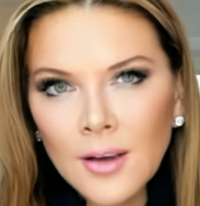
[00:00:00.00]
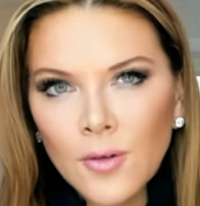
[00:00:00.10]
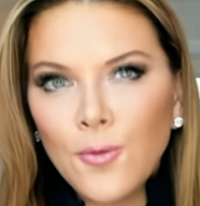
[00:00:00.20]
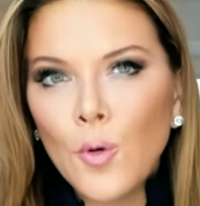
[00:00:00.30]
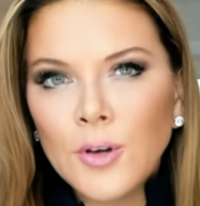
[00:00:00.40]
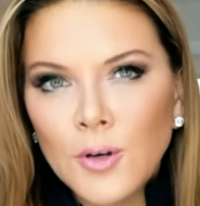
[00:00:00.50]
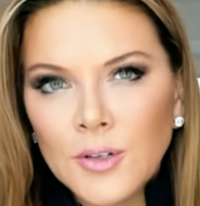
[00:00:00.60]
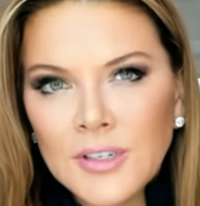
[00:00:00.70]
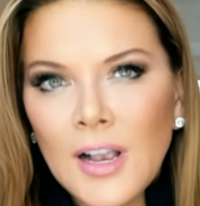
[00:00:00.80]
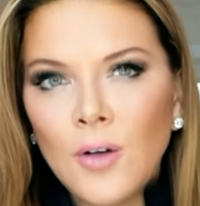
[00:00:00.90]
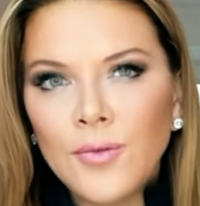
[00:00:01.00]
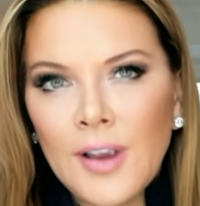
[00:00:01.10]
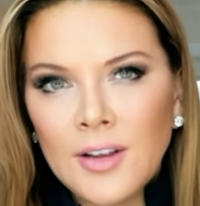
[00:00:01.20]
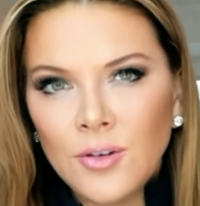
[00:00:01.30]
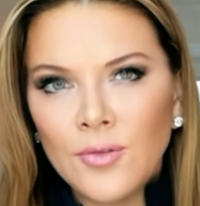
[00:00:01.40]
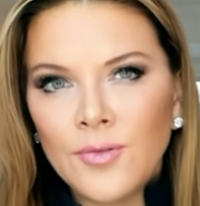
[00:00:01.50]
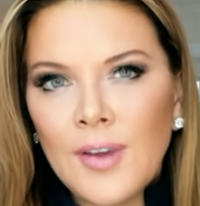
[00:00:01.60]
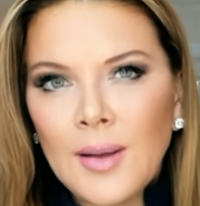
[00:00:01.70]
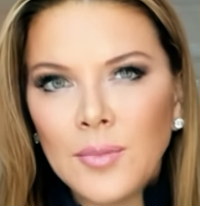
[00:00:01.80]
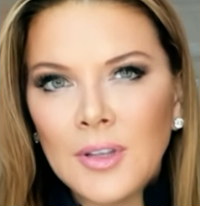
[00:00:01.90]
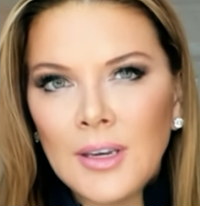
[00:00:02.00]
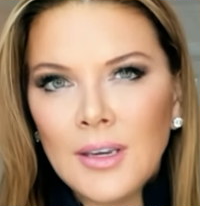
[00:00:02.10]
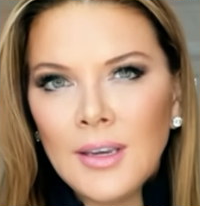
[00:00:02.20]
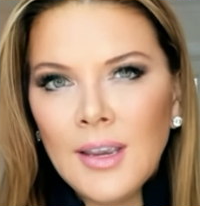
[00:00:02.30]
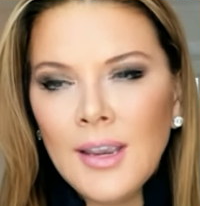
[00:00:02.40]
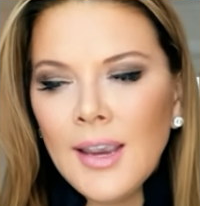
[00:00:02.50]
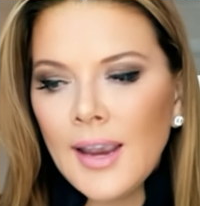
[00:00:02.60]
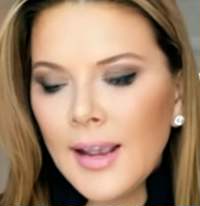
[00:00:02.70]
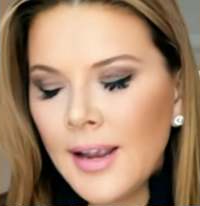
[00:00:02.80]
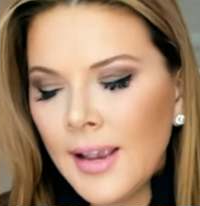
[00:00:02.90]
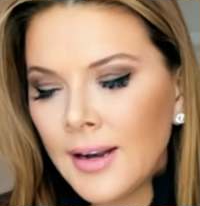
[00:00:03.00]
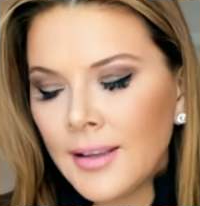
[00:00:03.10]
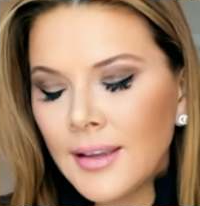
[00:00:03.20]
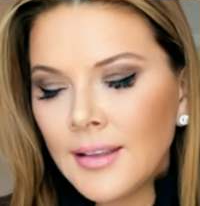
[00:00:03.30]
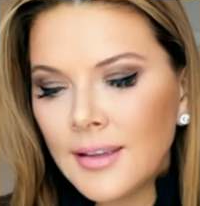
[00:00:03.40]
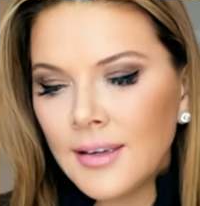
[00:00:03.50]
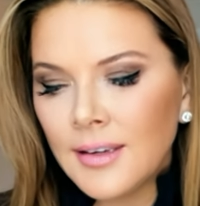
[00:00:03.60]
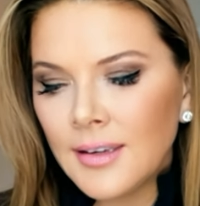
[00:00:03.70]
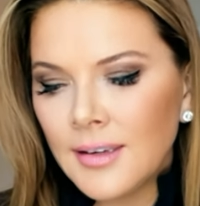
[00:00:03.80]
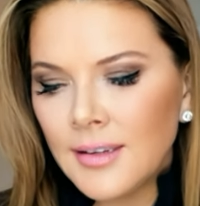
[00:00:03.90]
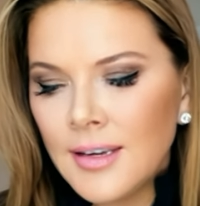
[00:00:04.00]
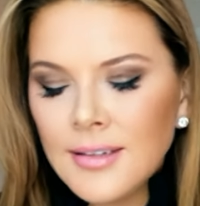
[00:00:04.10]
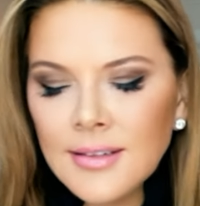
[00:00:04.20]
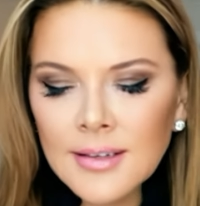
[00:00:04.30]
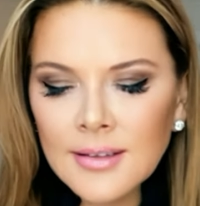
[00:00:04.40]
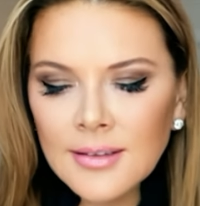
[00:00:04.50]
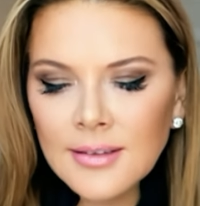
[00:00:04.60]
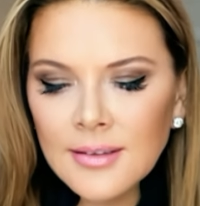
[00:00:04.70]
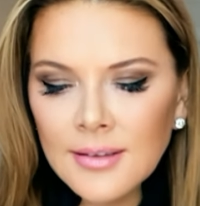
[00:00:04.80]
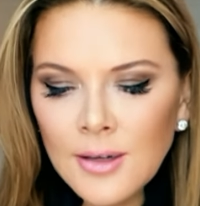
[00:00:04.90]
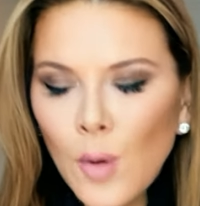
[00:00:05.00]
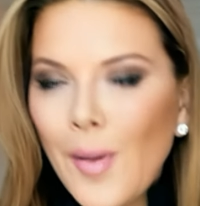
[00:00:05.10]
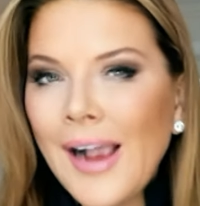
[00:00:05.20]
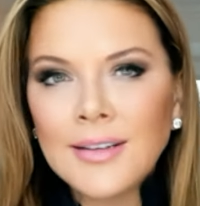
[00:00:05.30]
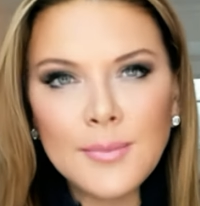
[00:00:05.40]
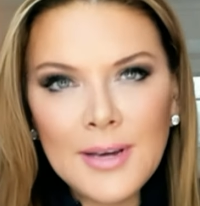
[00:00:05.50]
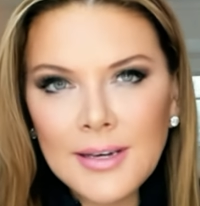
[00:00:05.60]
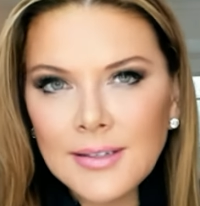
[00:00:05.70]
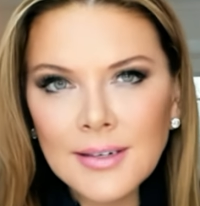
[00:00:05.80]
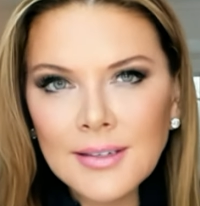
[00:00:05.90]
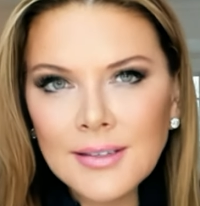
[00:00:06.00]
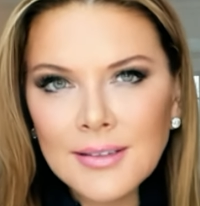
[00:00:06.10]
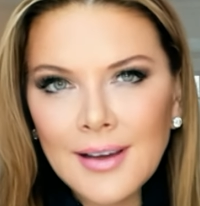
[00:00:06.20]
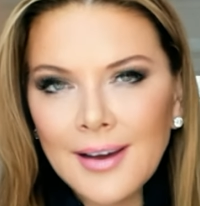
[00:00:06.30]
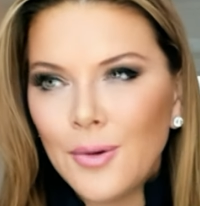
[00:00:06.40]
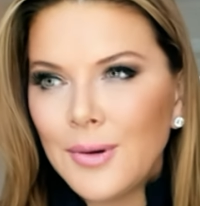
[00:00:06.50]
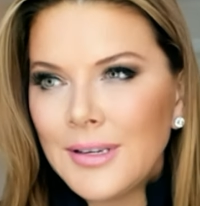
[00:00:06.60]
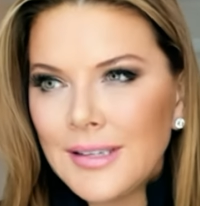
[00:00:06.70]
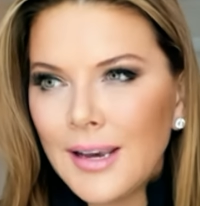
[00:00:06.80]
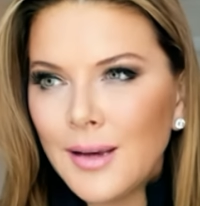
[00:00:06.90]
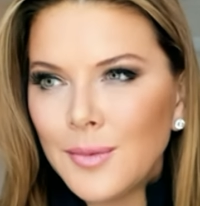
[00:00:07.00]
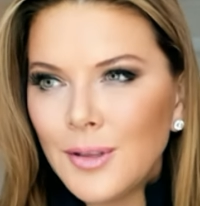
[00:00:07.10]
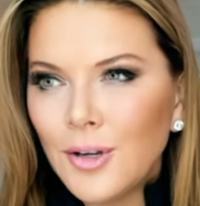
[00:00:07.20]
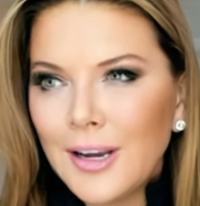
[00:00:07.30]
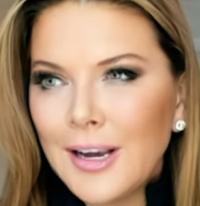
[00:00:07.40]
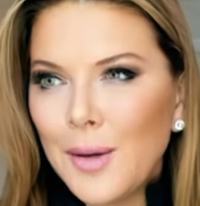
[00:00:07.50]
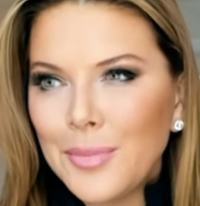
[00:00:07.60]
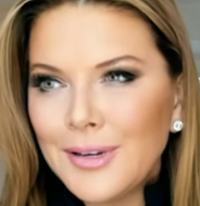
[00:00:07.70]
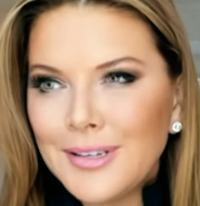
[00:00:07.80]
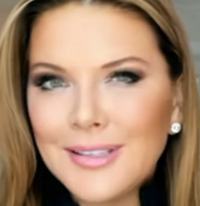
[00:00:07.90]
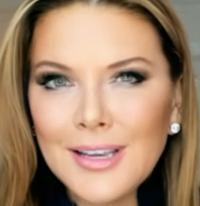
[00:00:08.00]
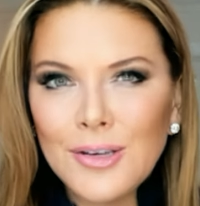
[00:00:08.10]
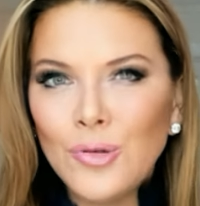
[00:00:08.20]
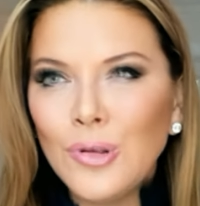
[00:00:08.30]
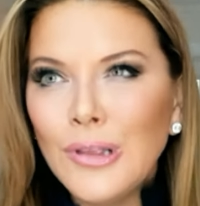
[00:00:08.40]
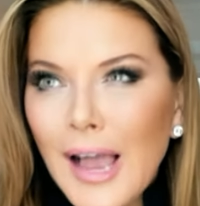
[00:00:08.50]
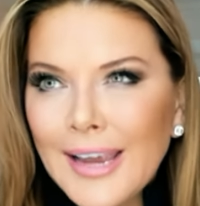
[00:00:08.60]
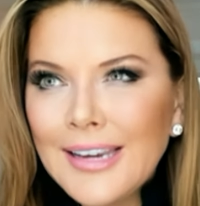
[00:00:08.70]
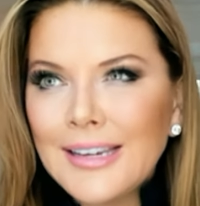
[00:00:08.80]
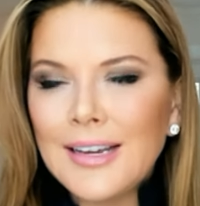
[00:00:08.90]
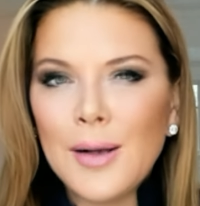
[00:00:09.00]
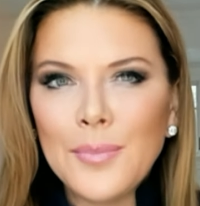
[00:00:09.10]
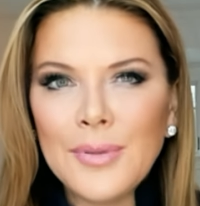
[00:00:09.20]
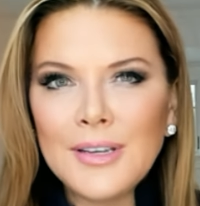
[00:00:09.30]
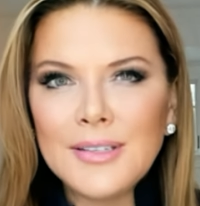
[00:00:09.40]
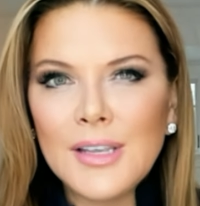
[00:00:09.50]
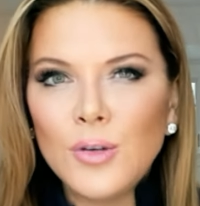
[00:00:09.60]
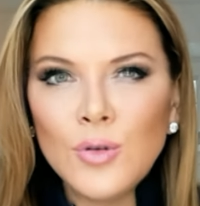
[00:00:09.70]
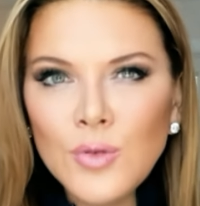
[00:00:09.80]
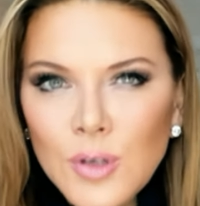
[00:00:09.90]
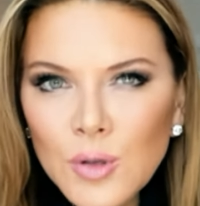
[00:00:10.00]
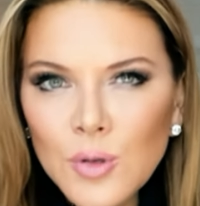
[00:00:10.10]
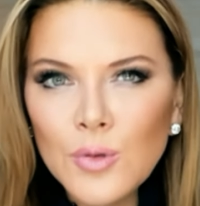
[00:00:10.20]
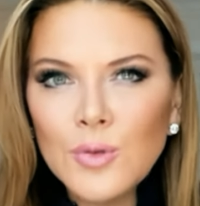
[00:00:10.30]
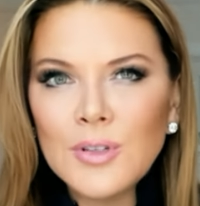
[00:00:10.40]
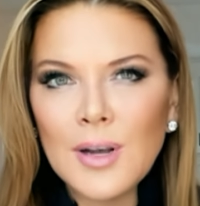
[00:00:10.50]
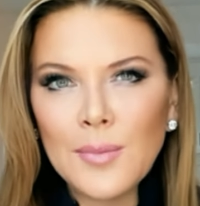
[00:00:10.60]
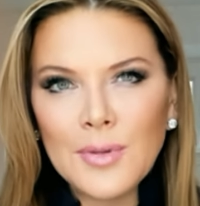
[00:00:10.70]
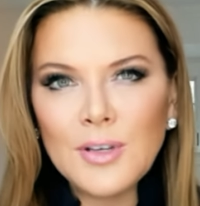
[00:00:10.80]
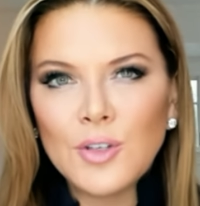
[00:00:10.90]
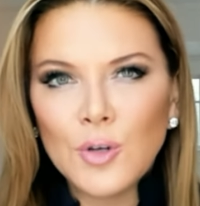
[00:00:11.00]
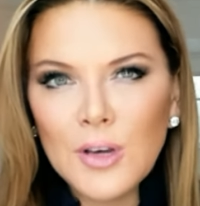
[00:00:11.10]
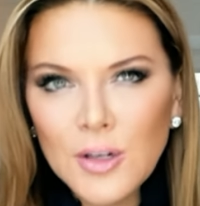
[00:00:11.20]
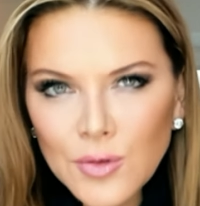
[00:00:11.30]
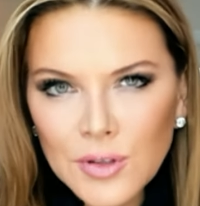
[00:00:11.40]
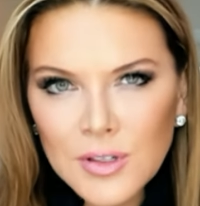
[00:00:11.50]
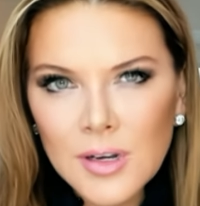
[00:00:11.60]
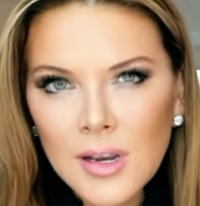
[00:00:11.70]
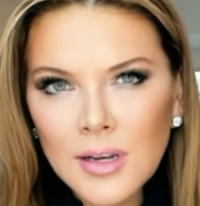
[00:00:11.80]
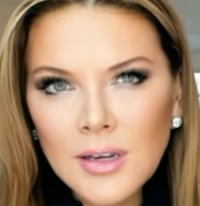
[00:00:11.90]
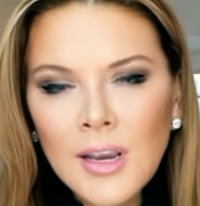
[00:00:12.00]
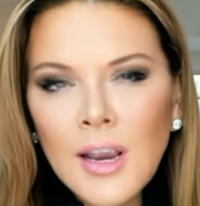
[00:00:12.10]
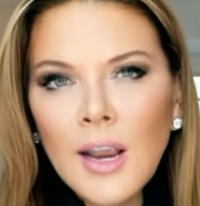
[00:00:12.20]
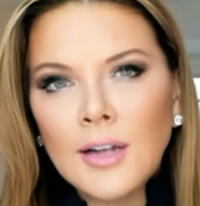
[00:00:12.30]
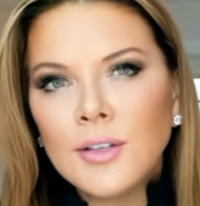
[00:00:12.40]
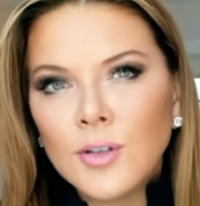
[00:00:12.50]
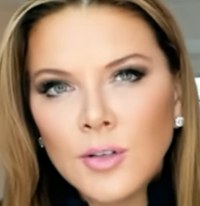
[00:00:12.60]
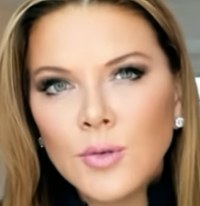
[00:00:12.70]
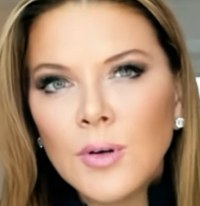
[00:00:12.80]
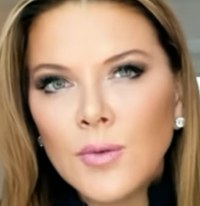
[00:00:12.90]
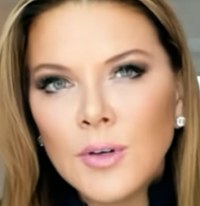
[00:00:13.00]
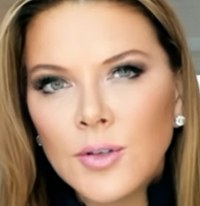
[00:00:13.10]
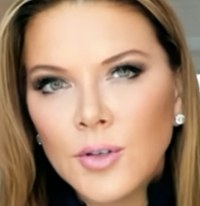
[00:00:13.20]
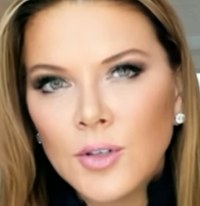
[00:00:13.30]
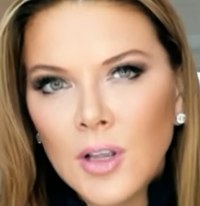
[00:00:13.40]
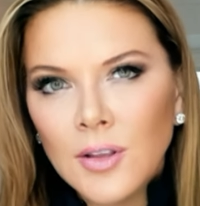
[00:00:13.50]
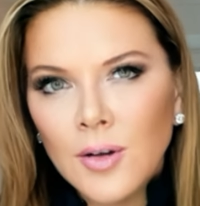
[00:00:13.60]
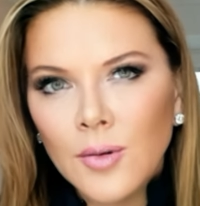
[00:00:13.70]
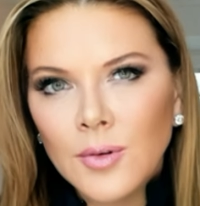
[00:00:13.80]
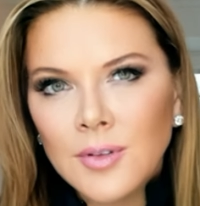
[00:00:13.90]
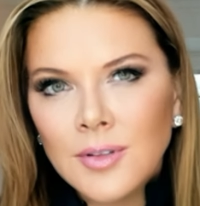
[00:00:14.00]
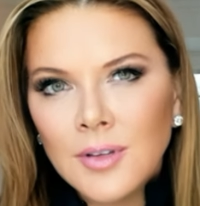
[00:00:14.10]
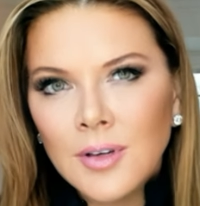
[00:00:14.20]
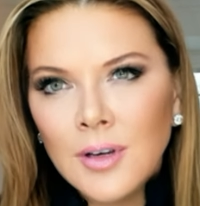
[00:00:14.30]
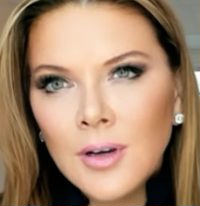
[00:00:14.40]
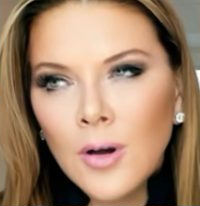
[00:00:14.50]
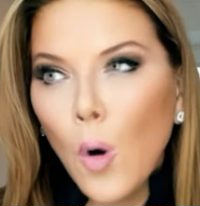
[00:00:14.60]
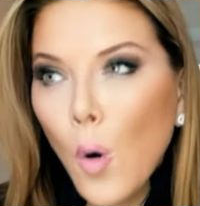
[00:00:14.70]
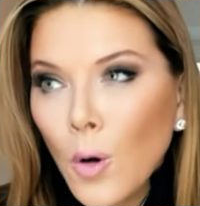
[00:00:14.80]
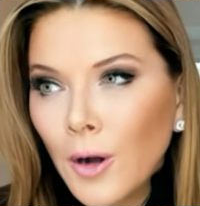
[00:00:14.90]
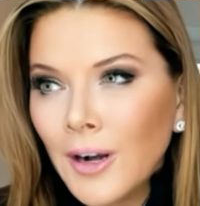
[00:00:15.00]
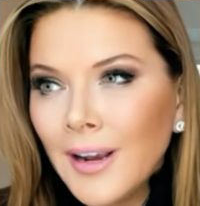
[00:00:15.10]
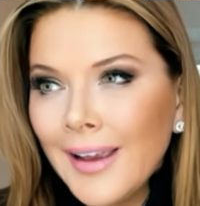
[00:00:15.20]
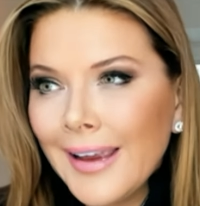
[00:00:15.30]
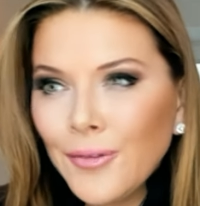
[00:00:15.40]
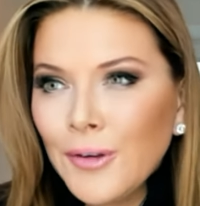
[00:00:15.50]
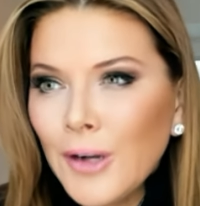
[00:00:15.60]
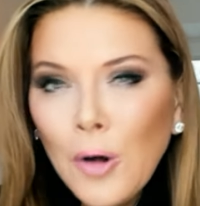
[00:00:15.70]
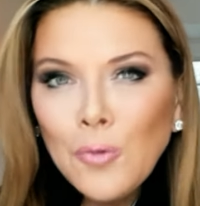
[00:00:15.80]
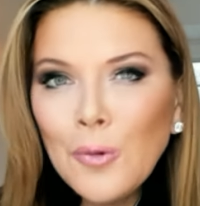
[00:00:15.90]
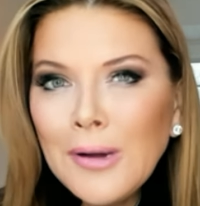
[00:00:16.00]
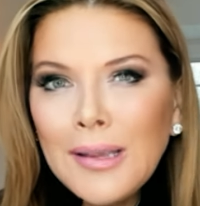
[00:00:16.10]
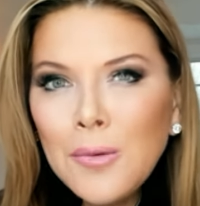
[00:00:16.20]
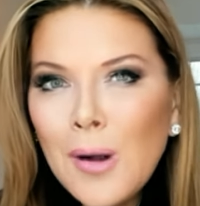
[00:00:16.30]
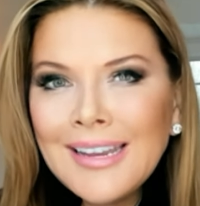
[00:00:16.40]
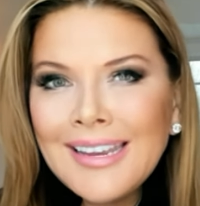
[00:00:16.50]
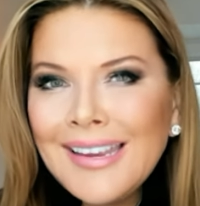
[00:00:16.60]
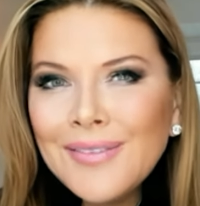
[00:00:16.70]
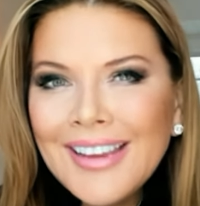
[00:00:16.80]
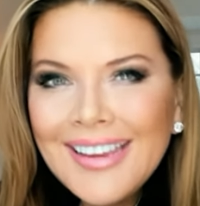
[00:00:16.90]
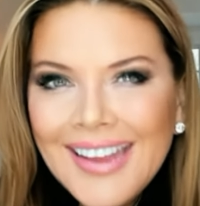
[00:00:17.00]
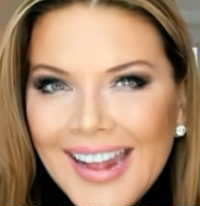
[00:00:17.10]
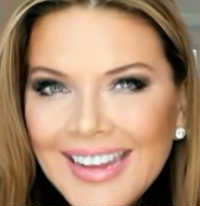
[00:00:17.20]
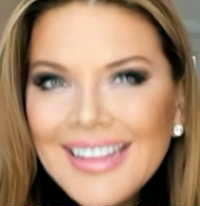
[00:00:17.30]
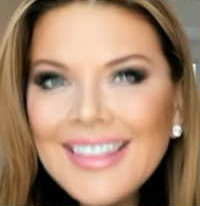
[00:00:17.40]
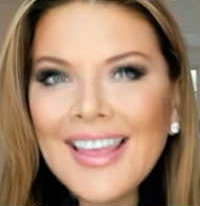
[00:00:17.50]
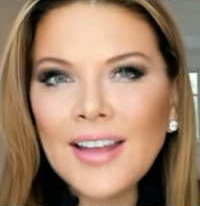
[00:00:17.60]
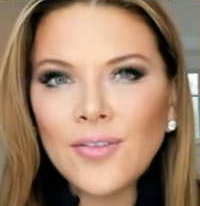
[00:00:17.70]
for yourself and your family? And I think that you need to go back to basics, I always say. I mean, look at companies that you like, companies that you use, companies you're interested in, and start doing research on those. Or if you don't really want to even get in that